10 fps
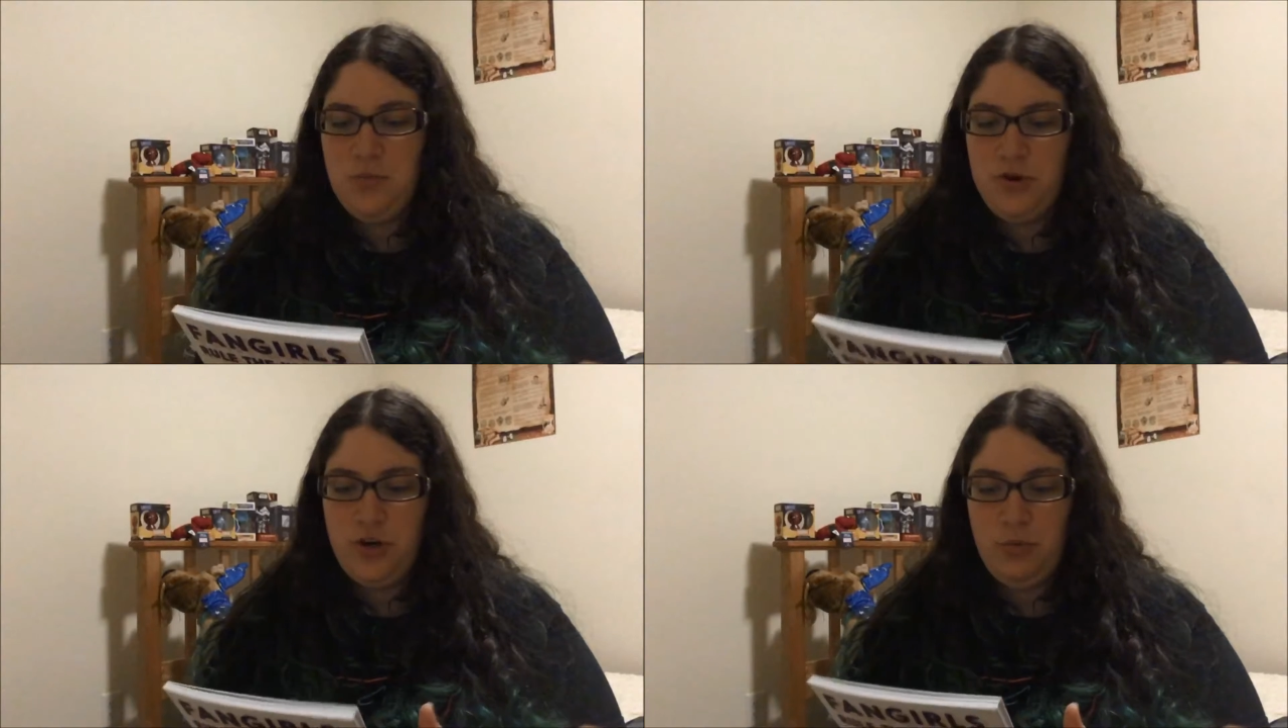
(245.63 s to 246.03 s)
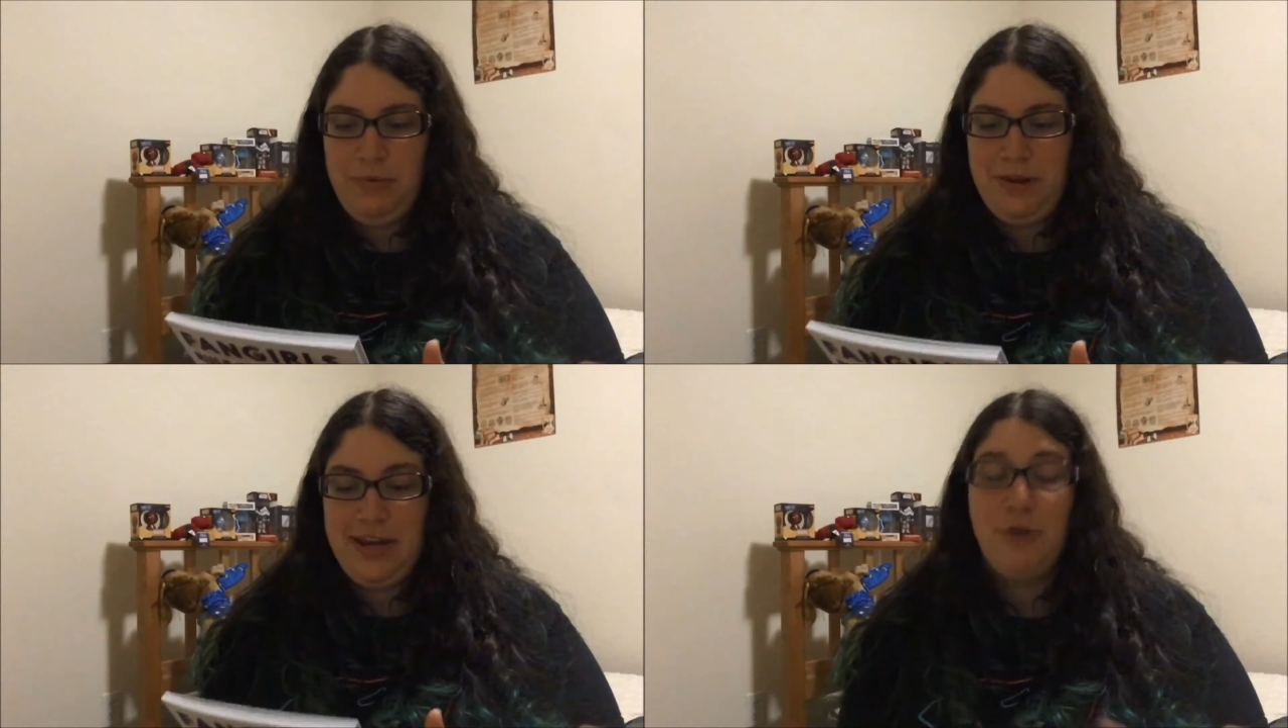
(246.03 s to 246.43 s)
Wonder
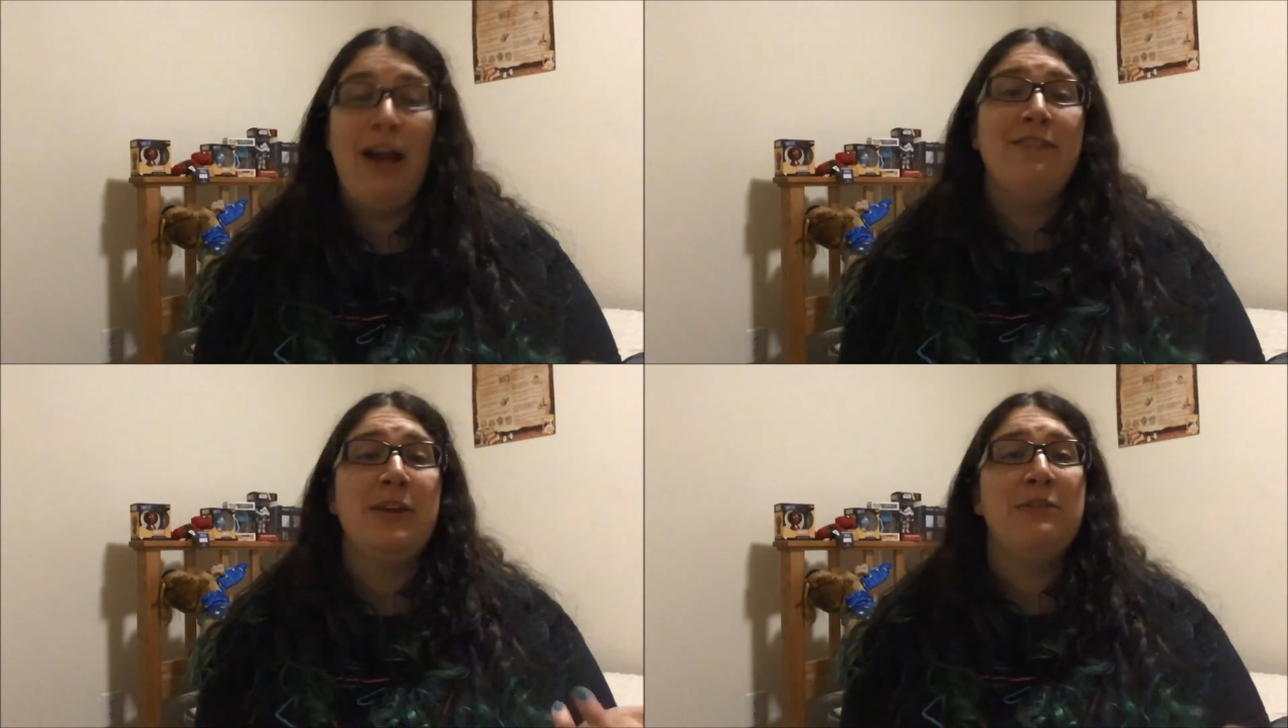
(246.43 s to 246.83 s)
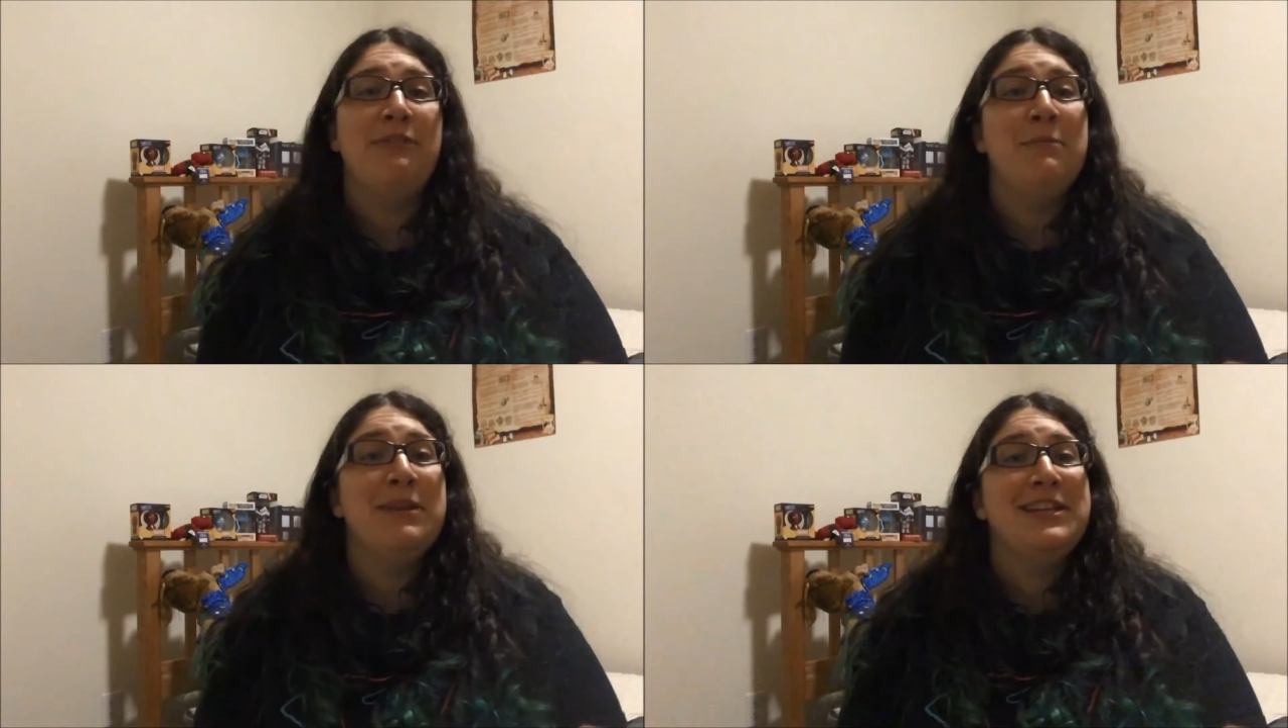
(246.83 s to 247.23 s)
Women, and Crafting with
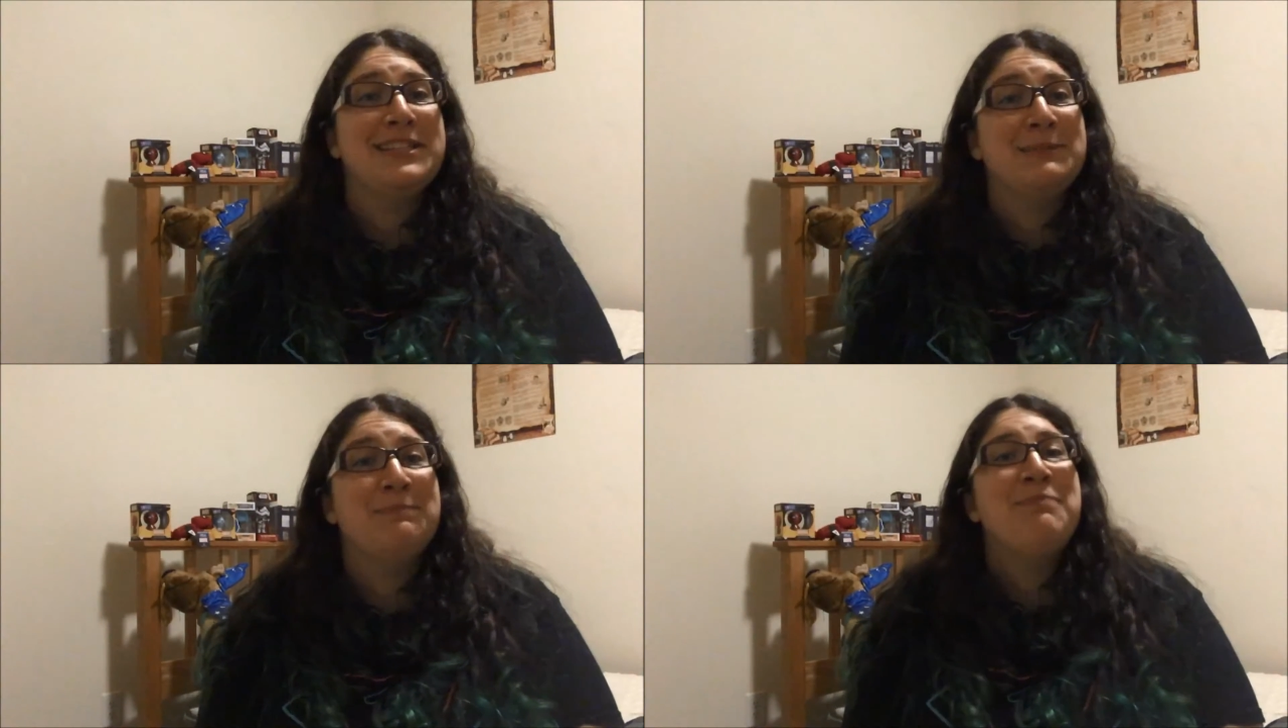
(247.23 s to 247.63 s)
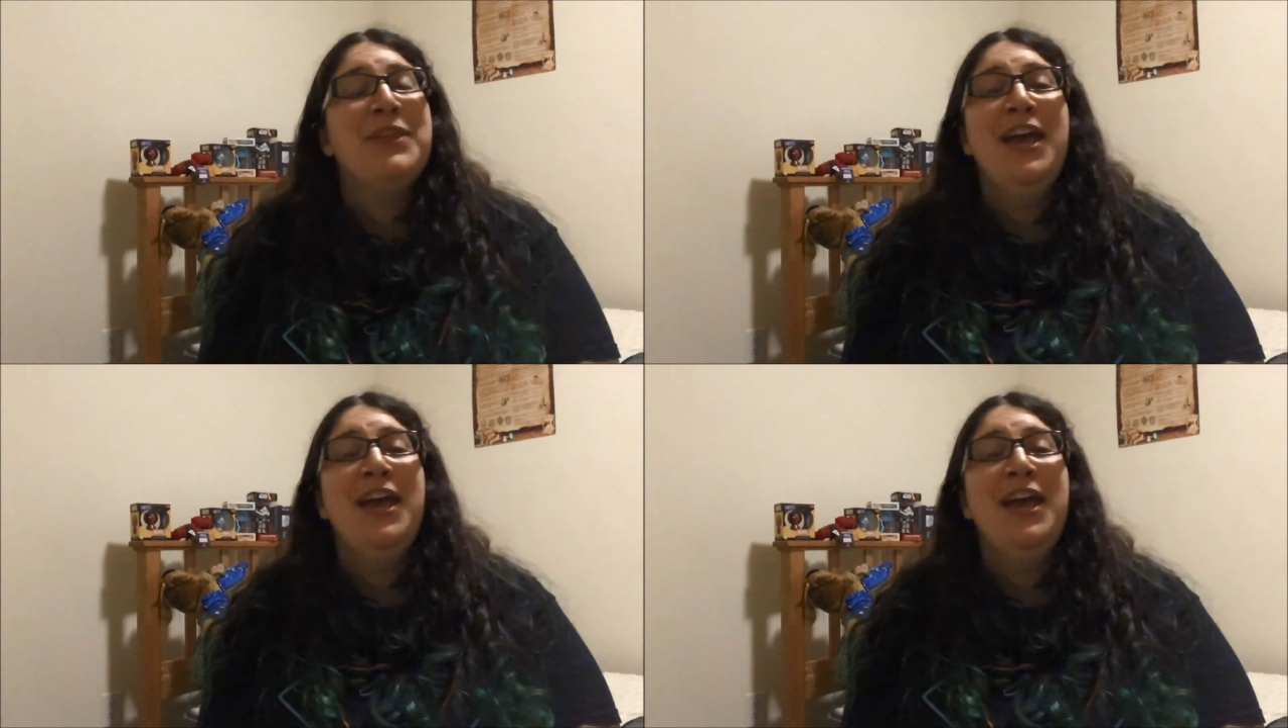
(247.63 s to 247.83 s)
Feminism.